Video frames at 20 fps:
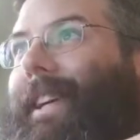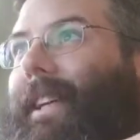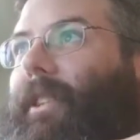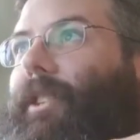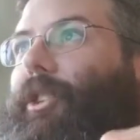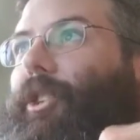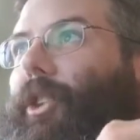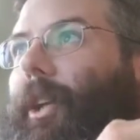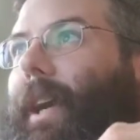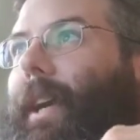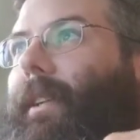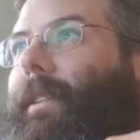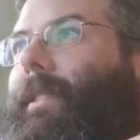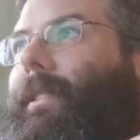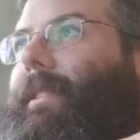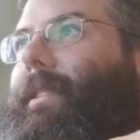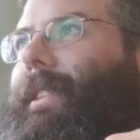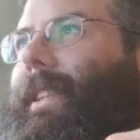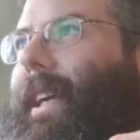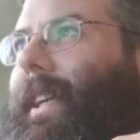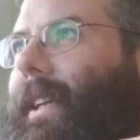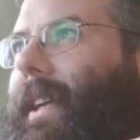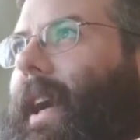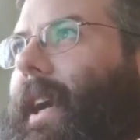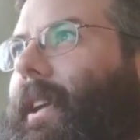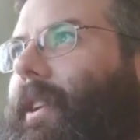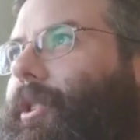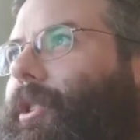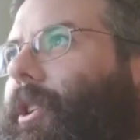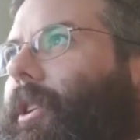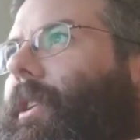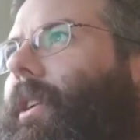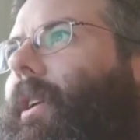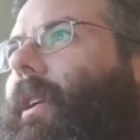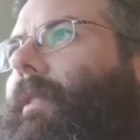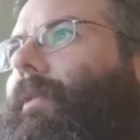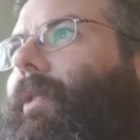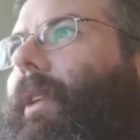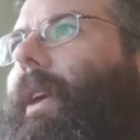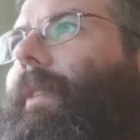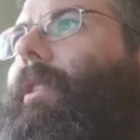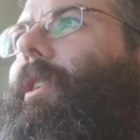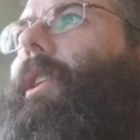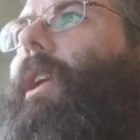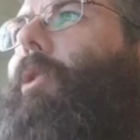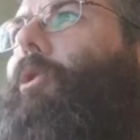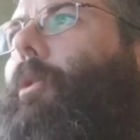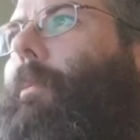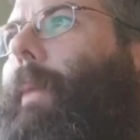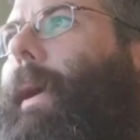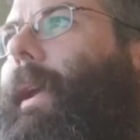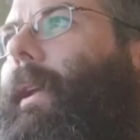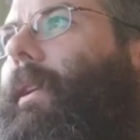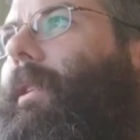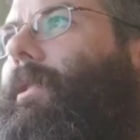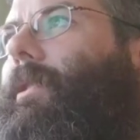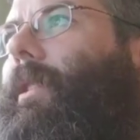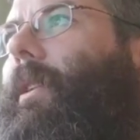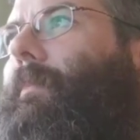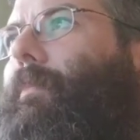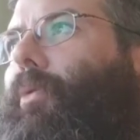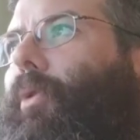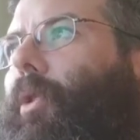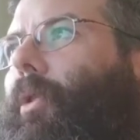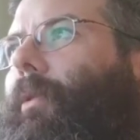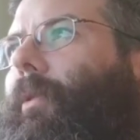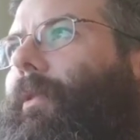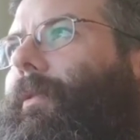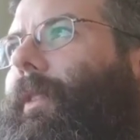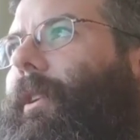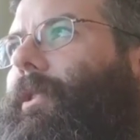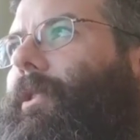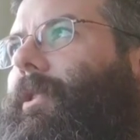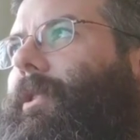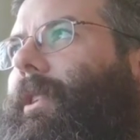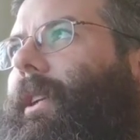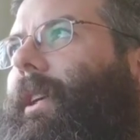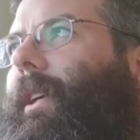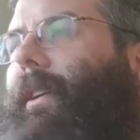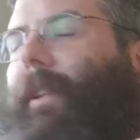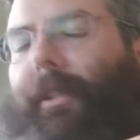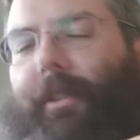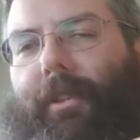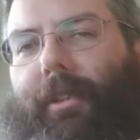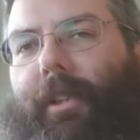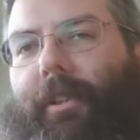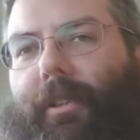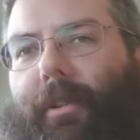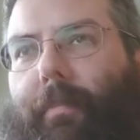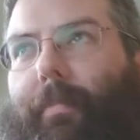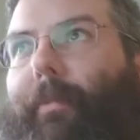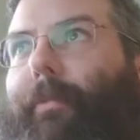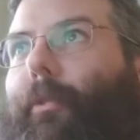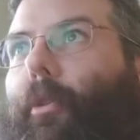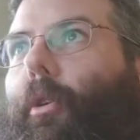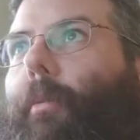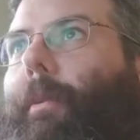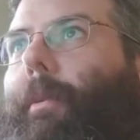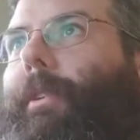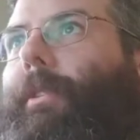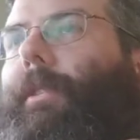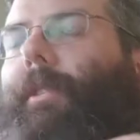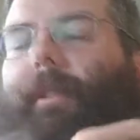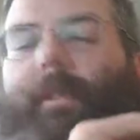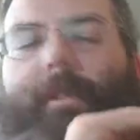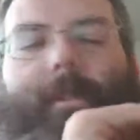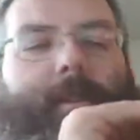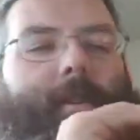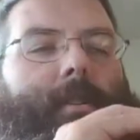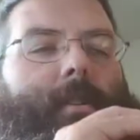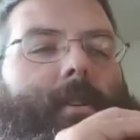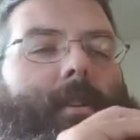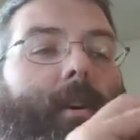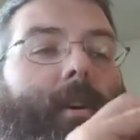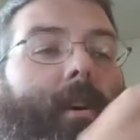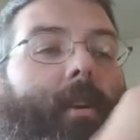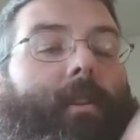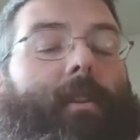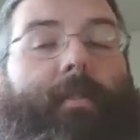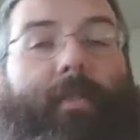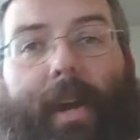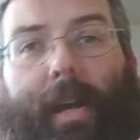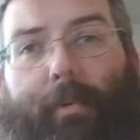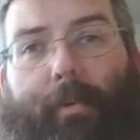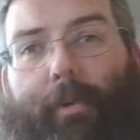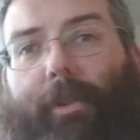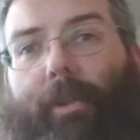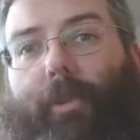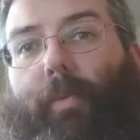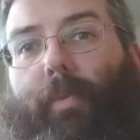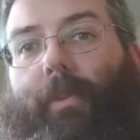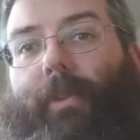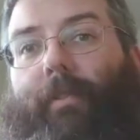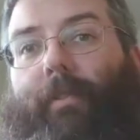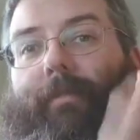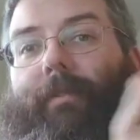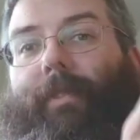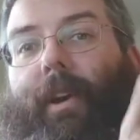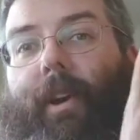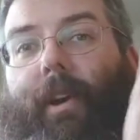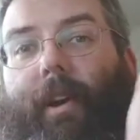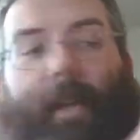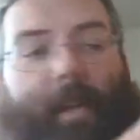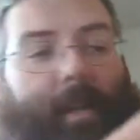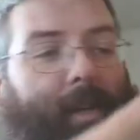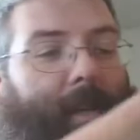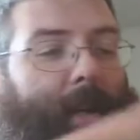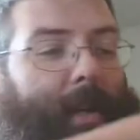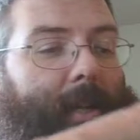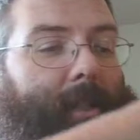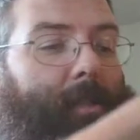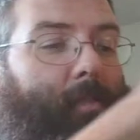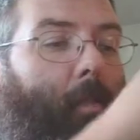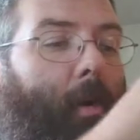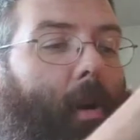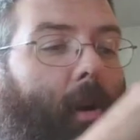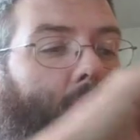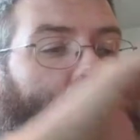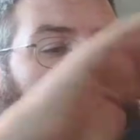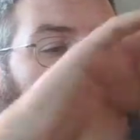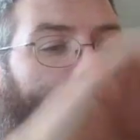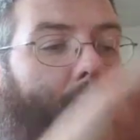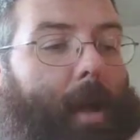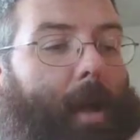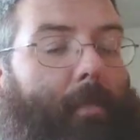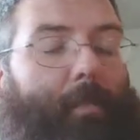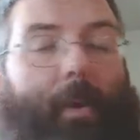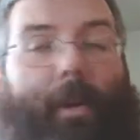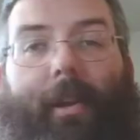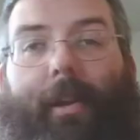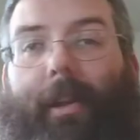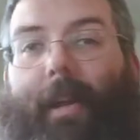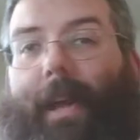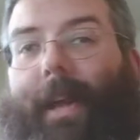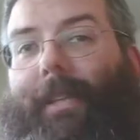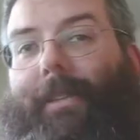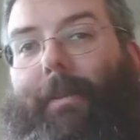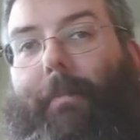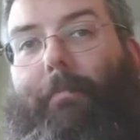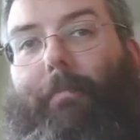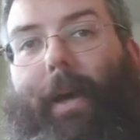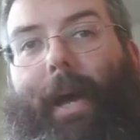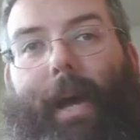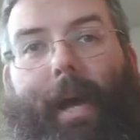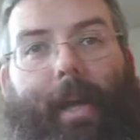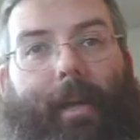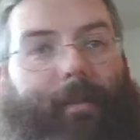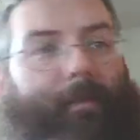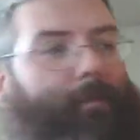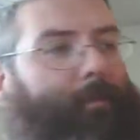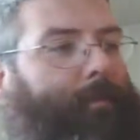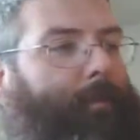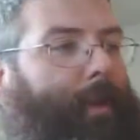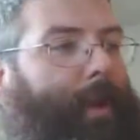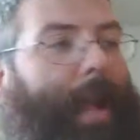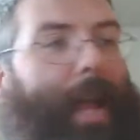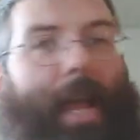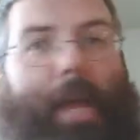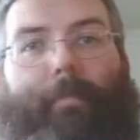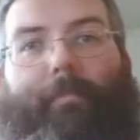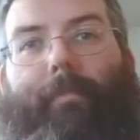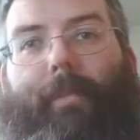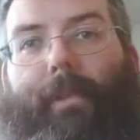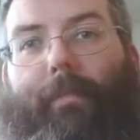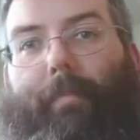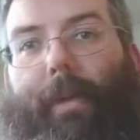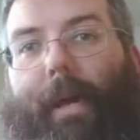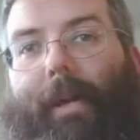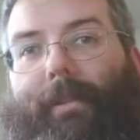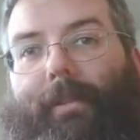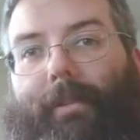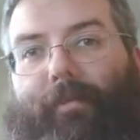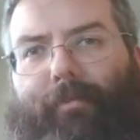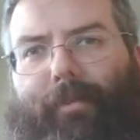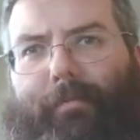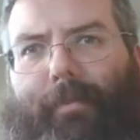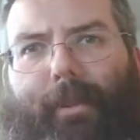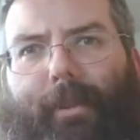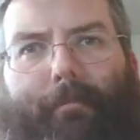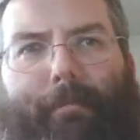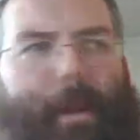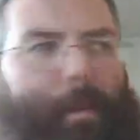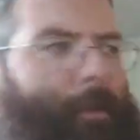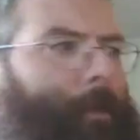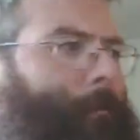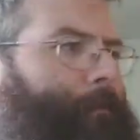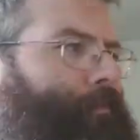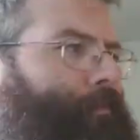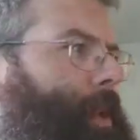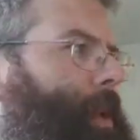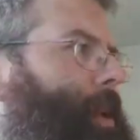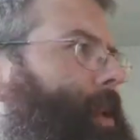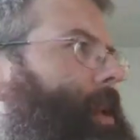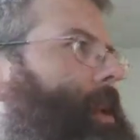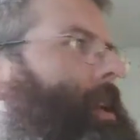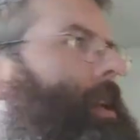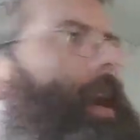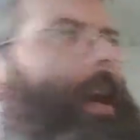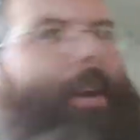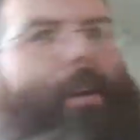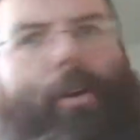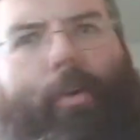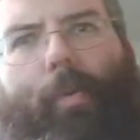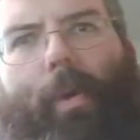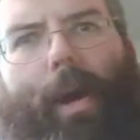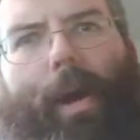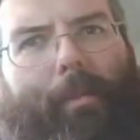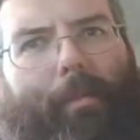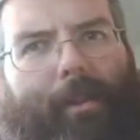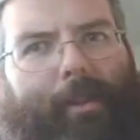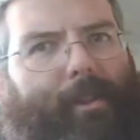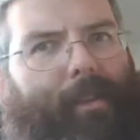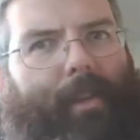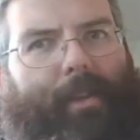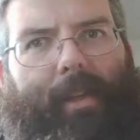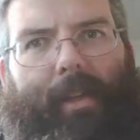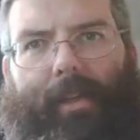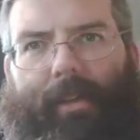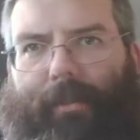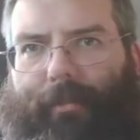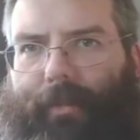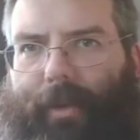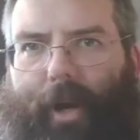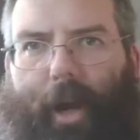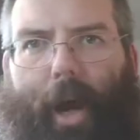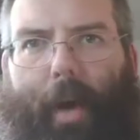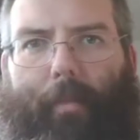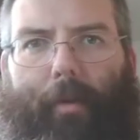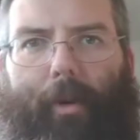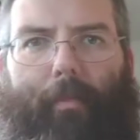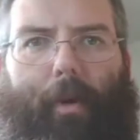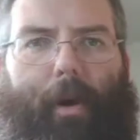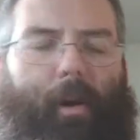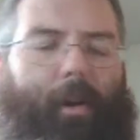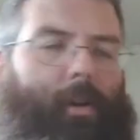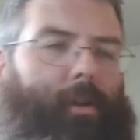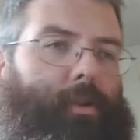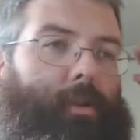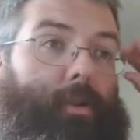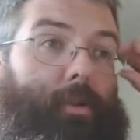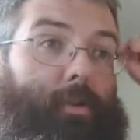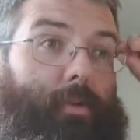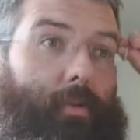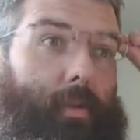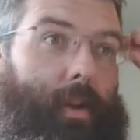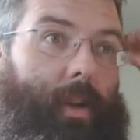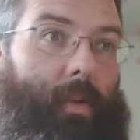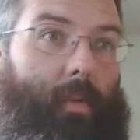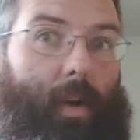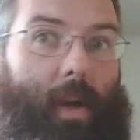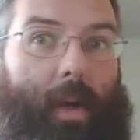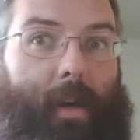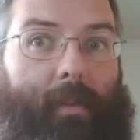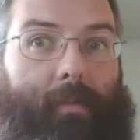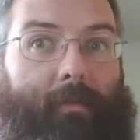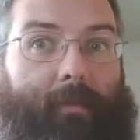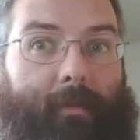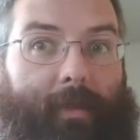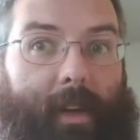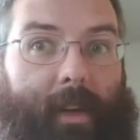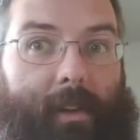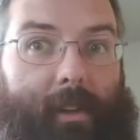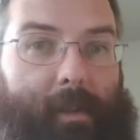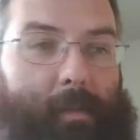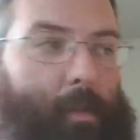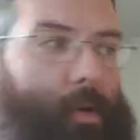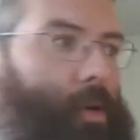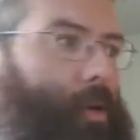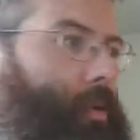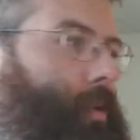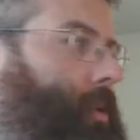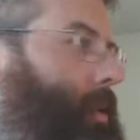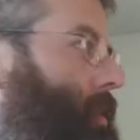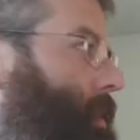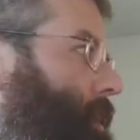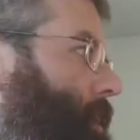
inject technology. For even lower maintenance, improved efficiency, and consistent performance. The Vanquish was a very nice marker in my opinion. It has a bad name from some people. I don't know why, because I think it's a phenomenal marker. It shoots really well, very smooth,